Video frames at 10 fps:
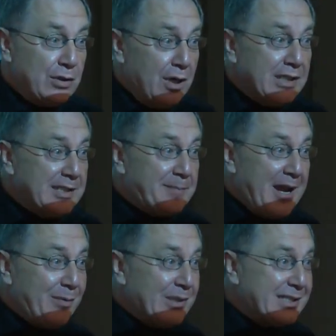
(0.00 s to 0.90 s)
Do not
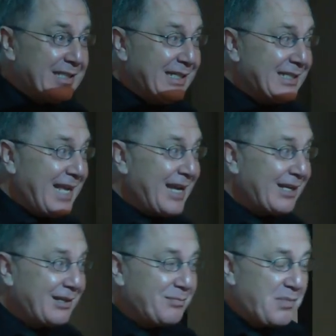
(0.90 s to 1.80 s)
despair. We'll see in a
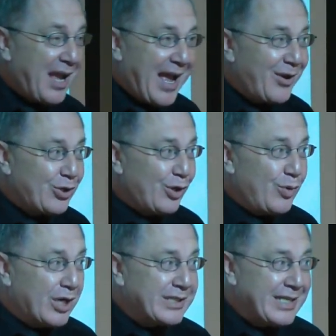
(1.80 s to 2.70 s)
second how it
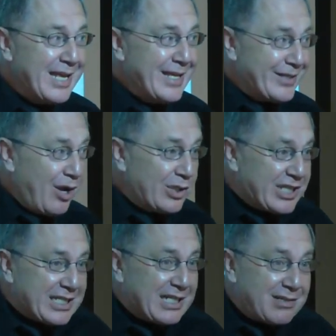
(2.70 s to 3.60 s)
all works. So
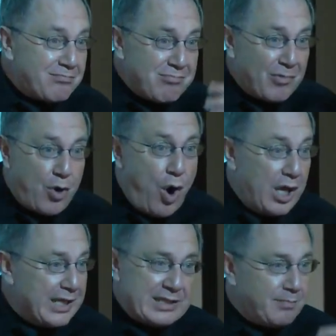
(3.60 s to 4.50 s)
we'll just
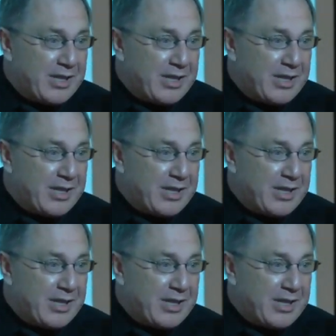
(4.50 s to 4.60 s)
call it.